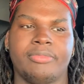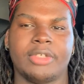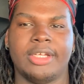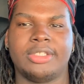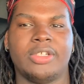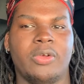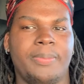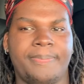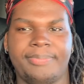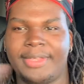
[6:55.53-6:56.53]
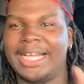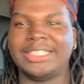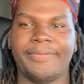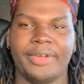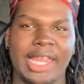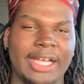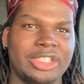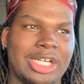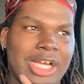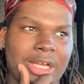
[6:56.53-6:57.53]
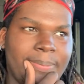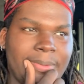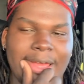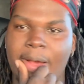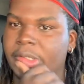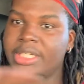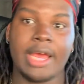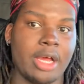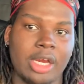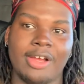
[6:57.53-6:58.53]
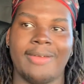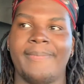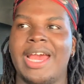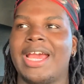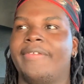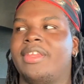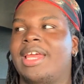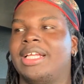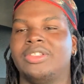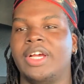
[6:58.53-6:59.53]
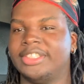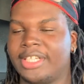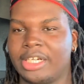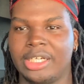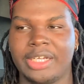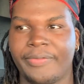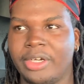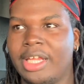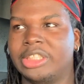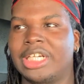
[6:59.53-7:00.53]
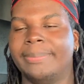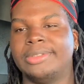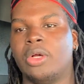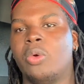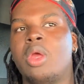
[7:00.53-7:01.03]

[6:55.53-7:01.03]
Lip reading: So that's it for that job. I was not going to come back after that, so I started looking for another job. So